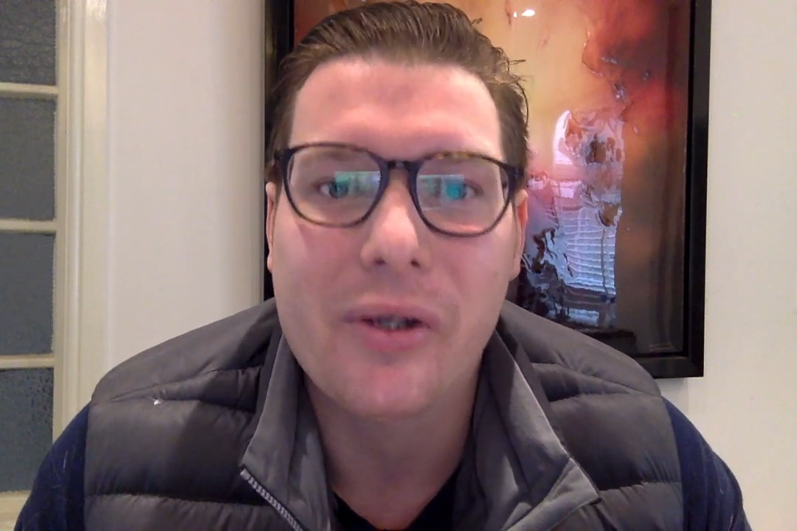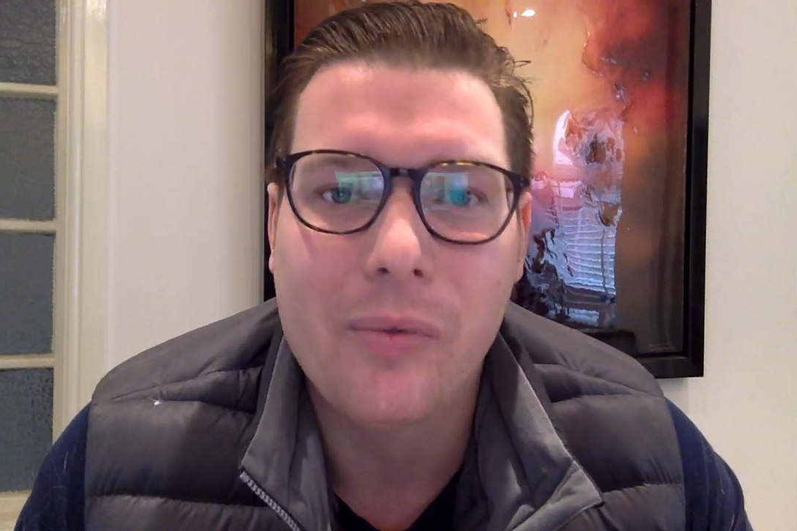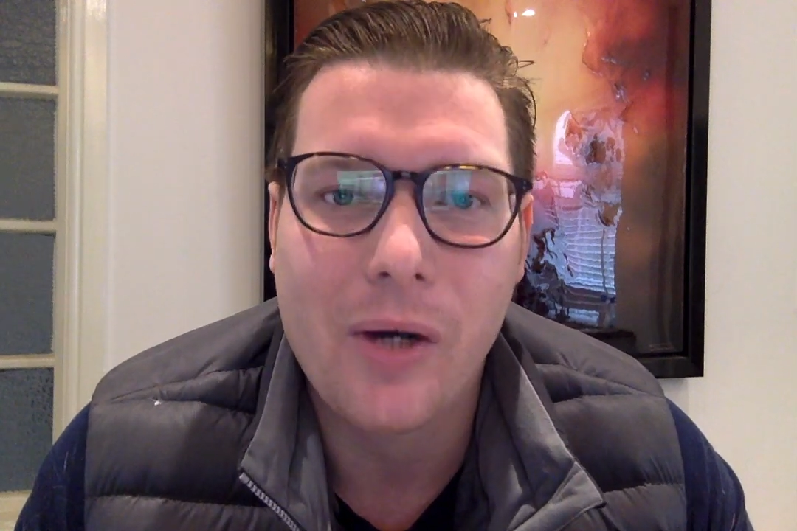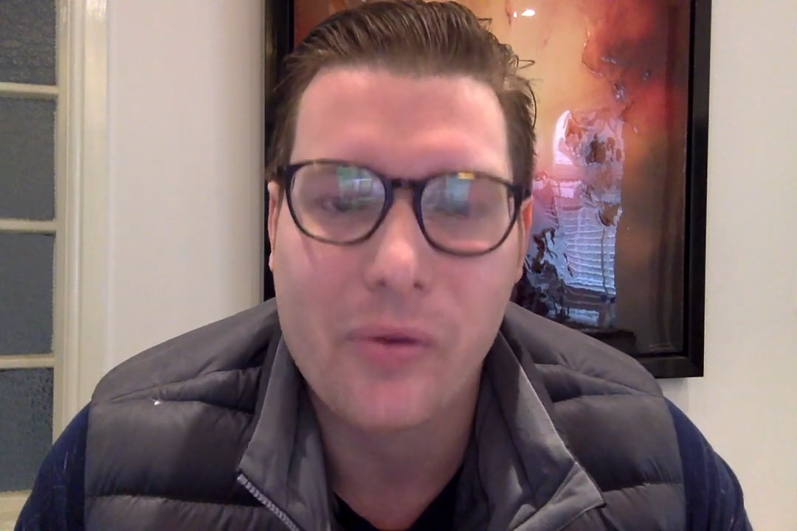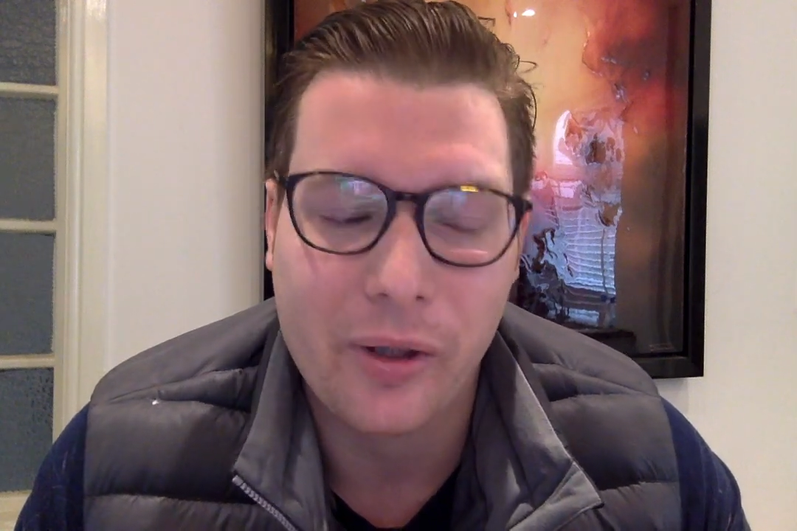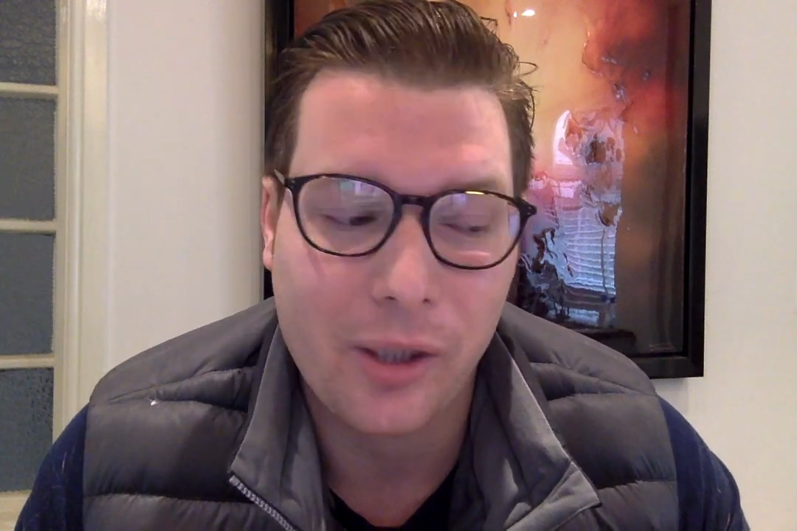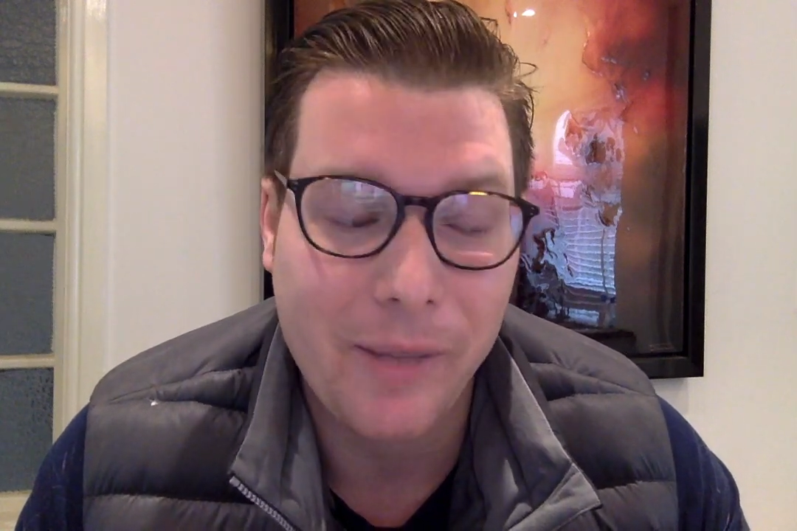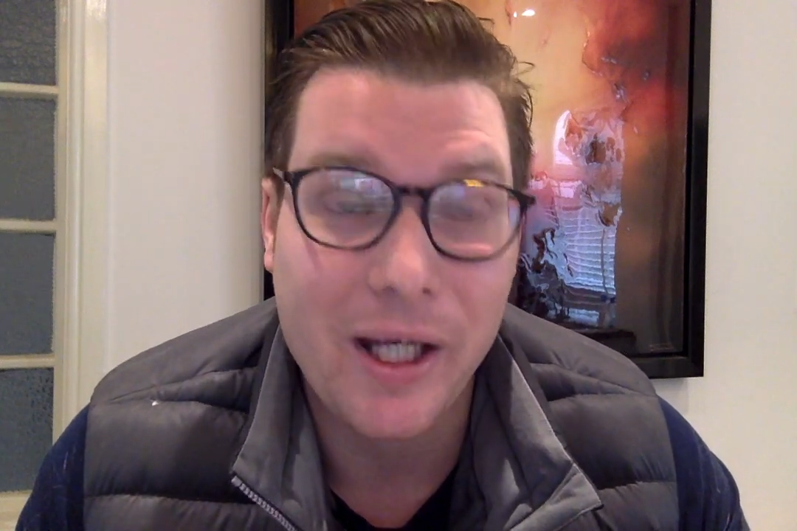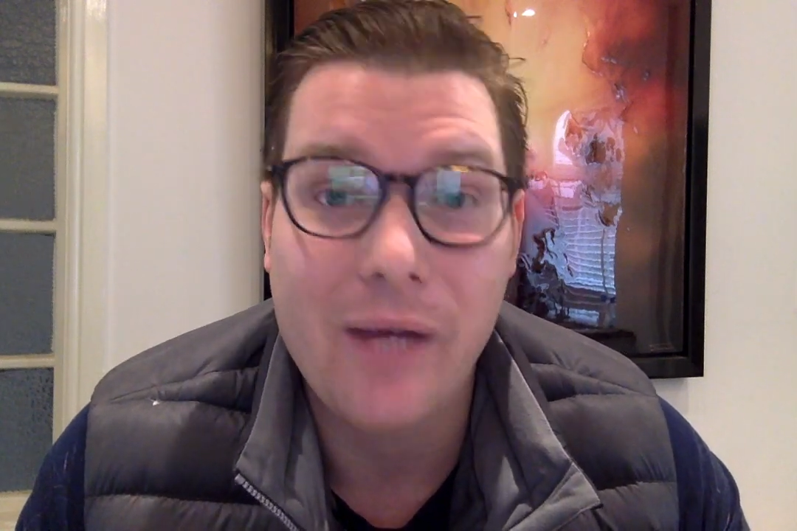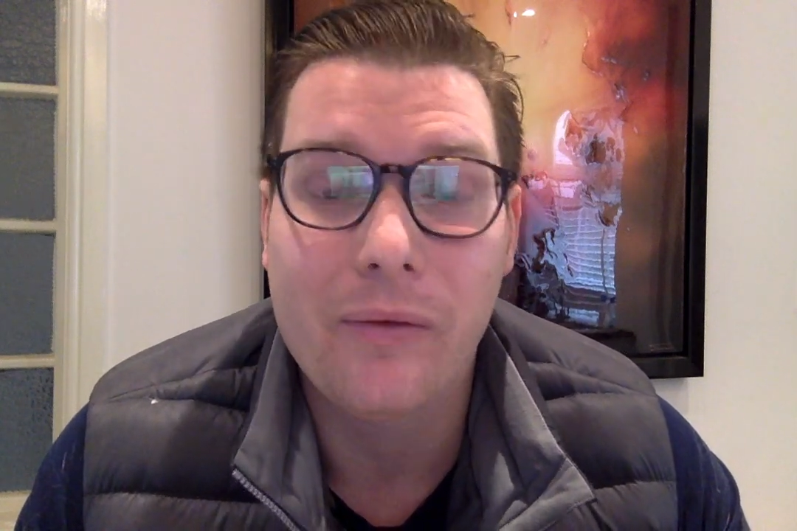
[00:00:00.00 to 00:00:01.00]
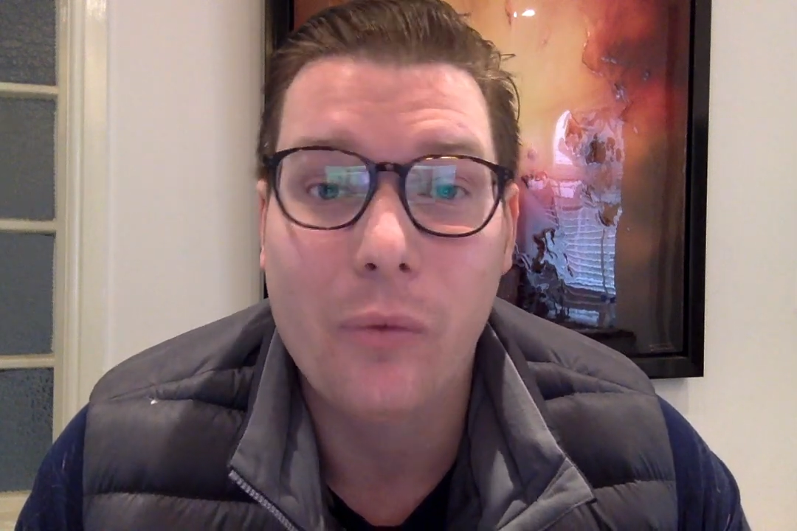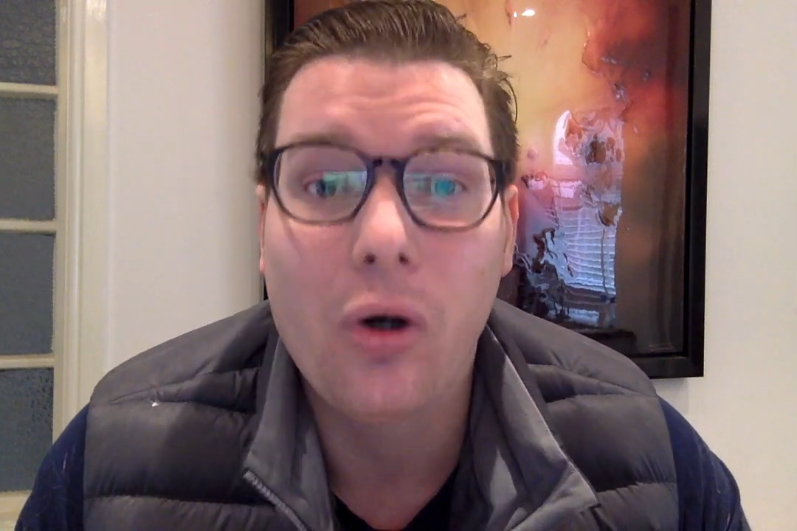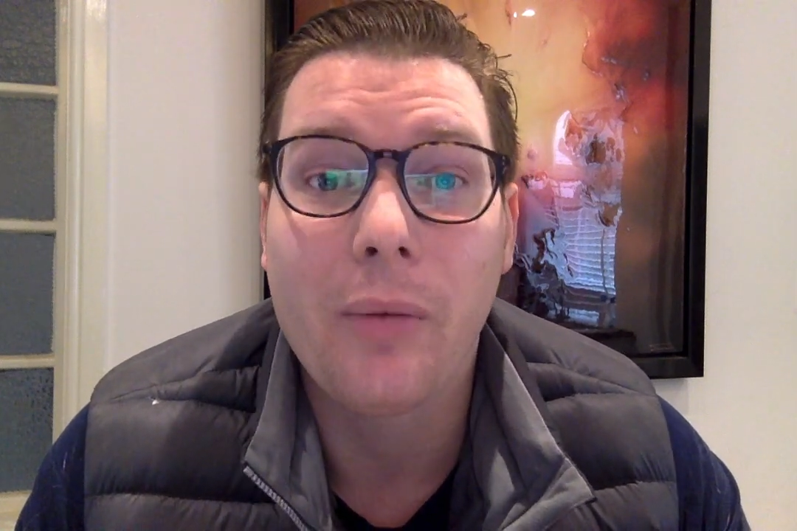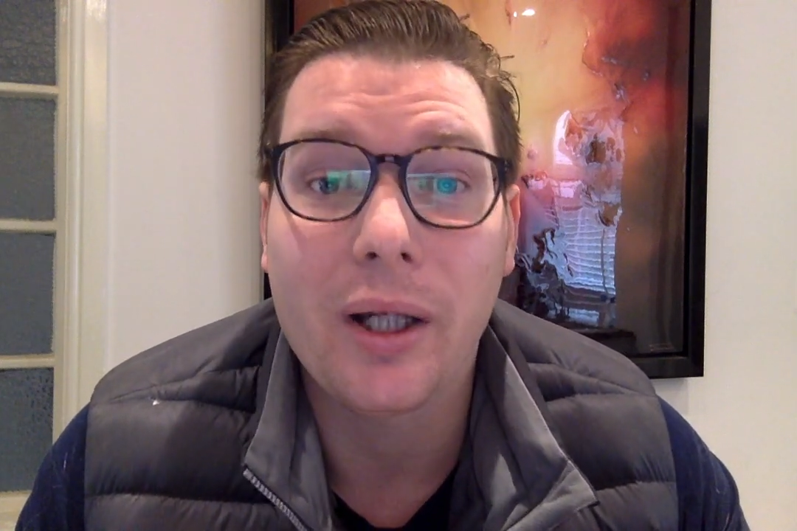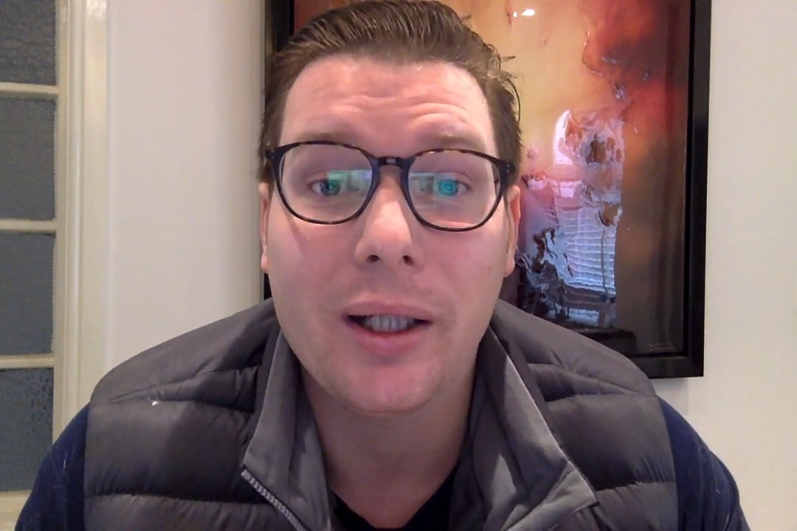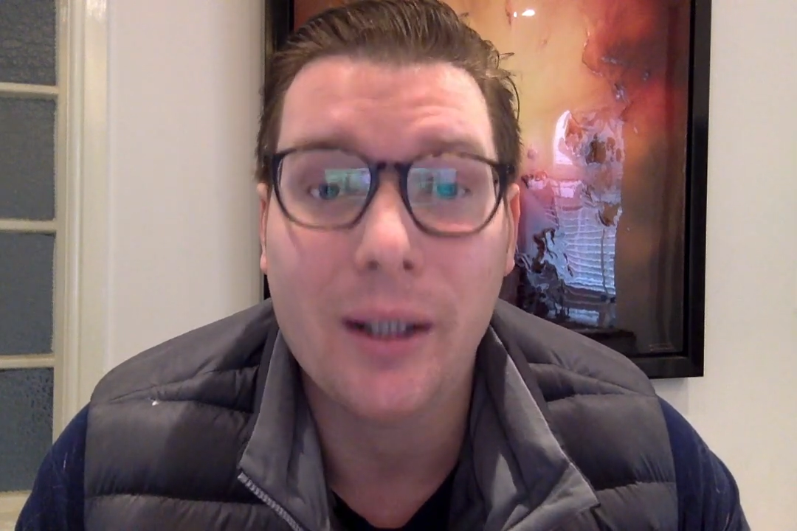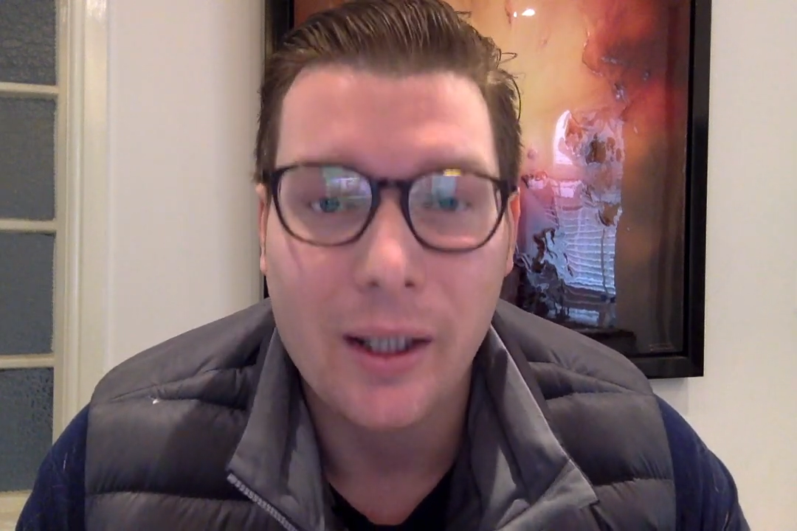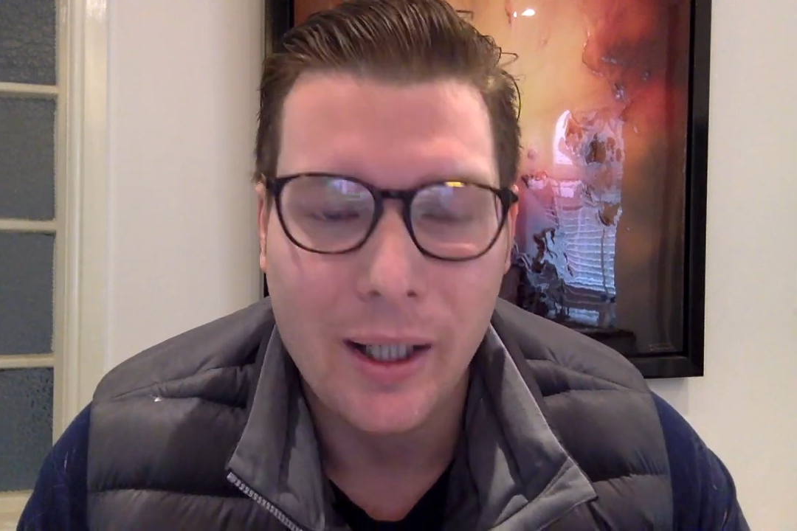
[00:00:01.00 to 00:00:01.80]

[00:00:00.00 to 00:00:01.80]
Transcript: as well so I could make even more money,